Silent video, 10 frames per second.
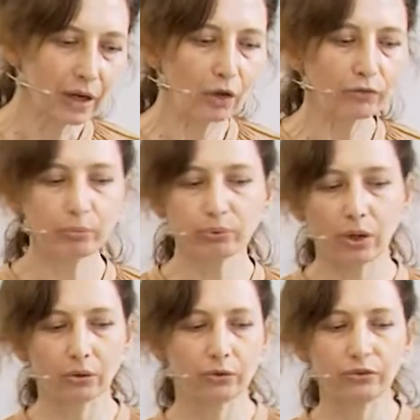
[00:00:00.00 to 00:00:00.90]
often
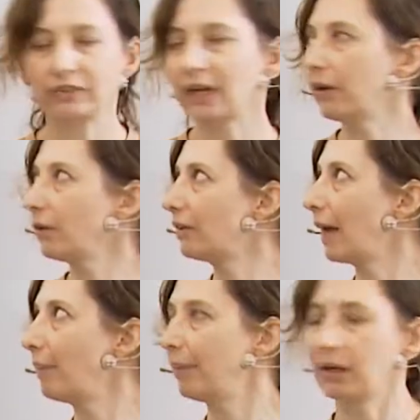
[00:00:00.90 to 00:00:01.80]
prone to
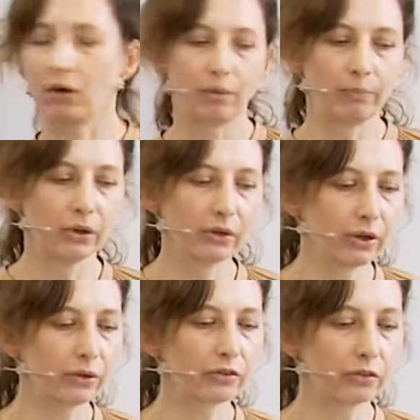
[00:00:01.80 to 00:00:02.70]
stereotyping or
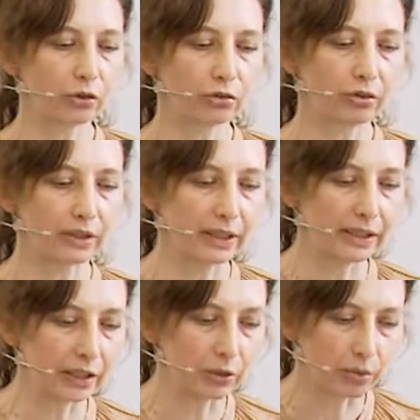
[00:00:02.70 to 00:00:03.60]
mirror social
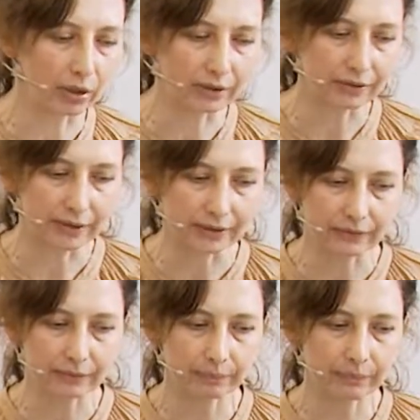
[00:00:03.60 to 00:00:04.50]

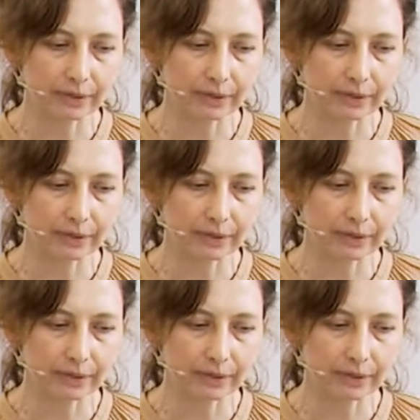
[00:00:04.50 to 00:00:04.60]
inequalities.